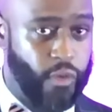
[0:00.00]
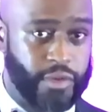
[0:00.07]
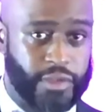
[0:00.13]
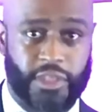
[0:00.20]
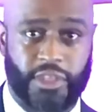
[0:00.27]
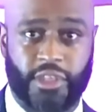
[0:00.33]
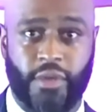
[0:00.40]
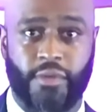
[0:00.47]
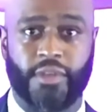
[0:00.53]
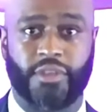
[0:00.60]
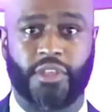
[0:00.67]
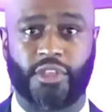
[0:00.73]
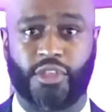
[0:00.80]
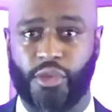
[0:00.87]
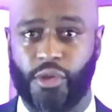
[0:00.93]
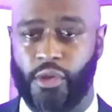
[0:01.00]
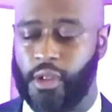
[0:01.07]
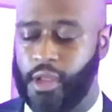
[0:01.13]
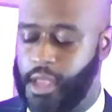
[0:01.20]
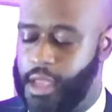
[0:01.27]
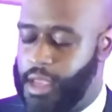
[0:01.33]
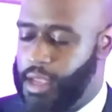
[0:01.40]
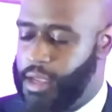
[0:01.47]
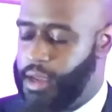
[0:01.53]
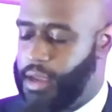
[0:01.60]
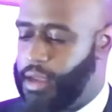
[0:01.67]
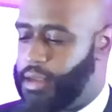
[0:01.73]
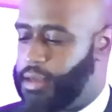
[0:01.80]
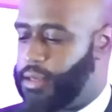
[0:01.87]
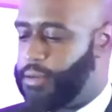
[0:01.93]
I didn't know it was a series until
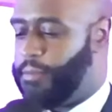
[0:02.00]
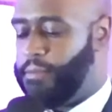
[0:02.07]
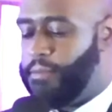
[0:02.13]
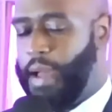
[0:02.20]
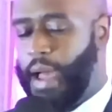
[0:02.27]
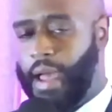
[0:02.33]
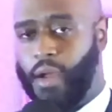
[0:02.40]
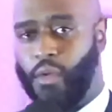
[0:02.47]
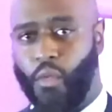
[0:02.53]
uh,